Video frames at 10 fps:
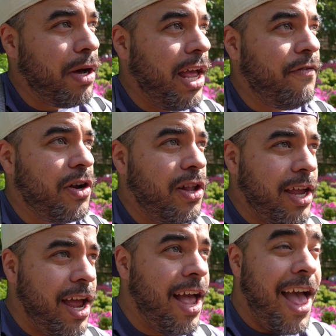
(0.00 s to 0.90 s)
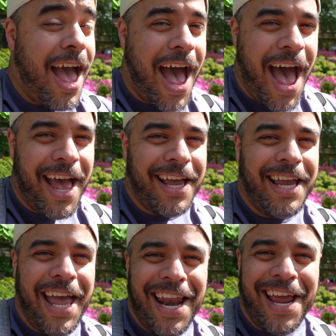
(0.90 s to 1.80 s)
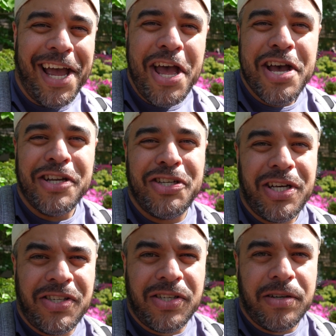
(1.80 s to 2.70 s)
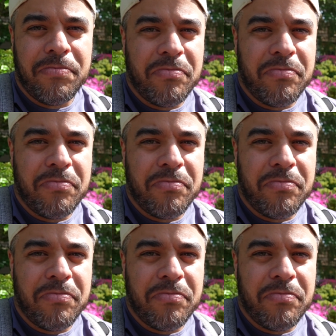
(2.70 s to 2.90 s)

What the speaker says: But if you're looking at getting just